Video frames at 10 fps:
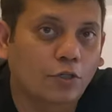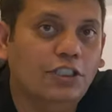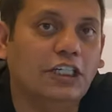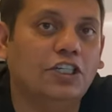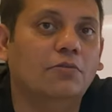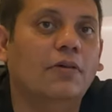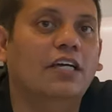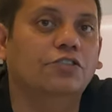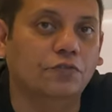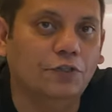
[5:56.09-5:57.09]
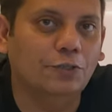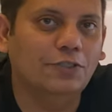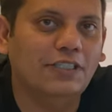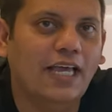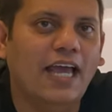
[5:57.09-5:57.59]
such unbiased
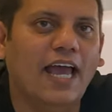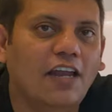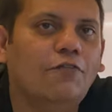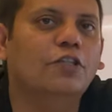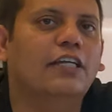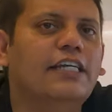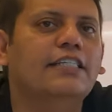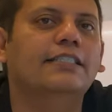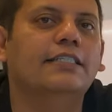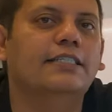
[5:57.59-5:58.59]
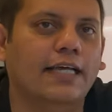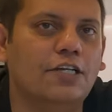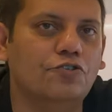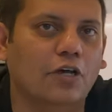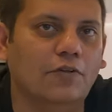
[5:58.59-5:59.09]
reviews and for the latest in tech
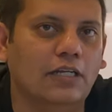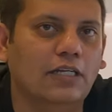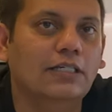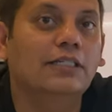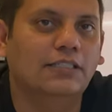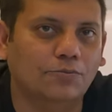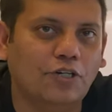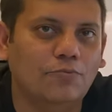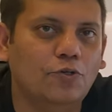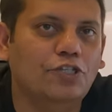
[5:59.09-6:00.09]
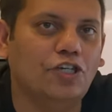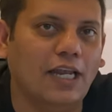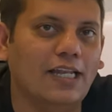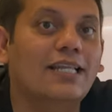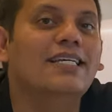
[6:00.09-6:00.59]
and travel, subscribe to our
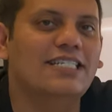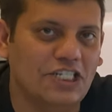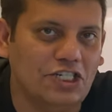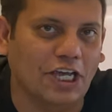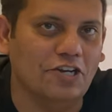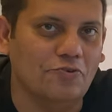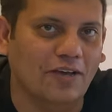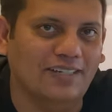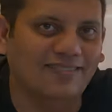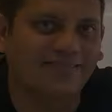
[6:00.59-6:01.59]
channel, Tech and Travel.